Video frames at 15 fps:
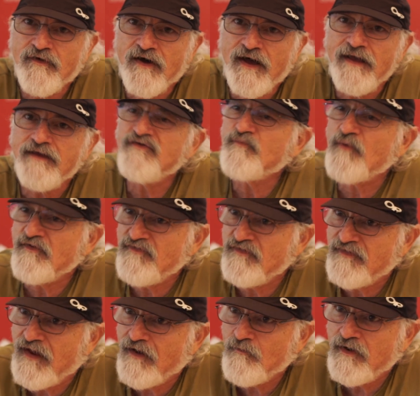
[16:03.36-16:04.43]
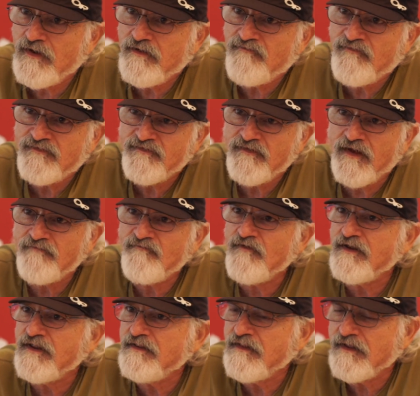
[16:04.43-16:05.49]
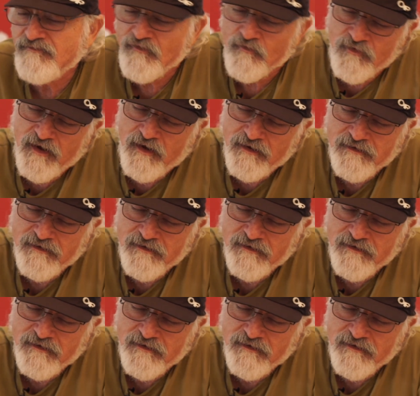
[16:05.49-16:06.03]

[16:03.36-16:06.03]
I express it that way. If it's not funny, that's okay.